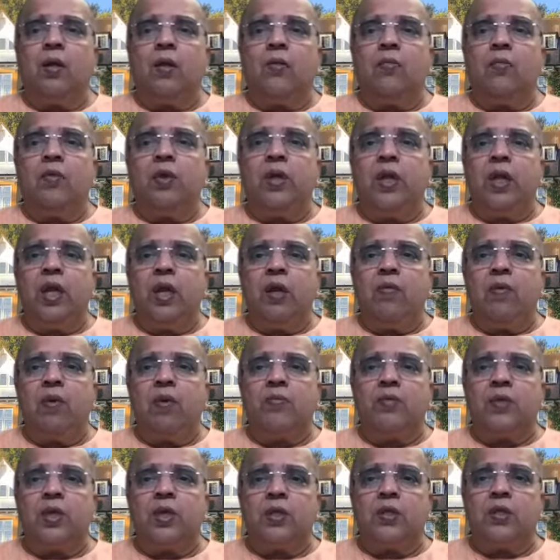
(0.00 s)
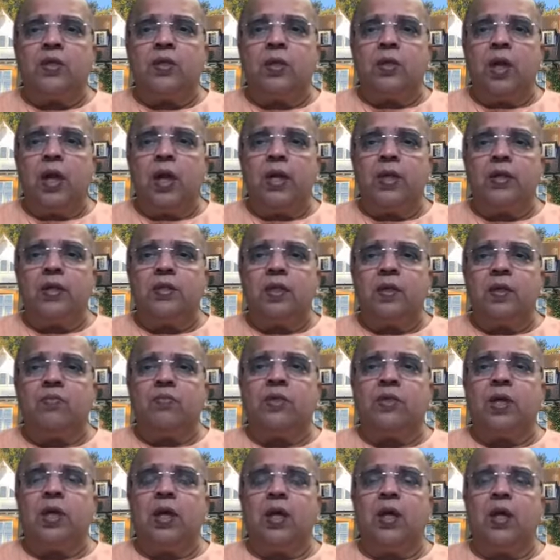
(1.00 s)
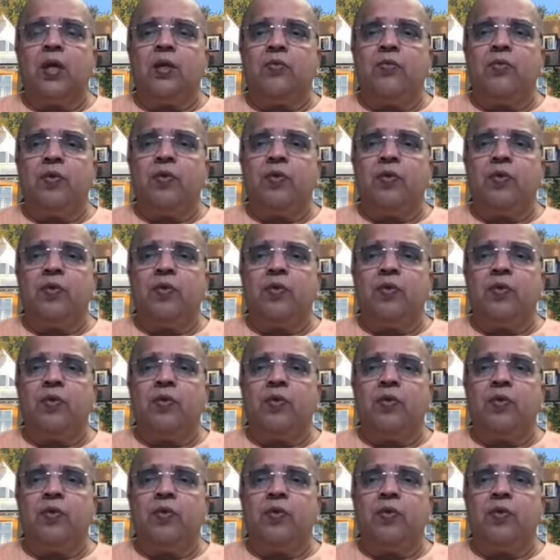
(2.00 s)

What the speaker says: we gave him such nice samskaras,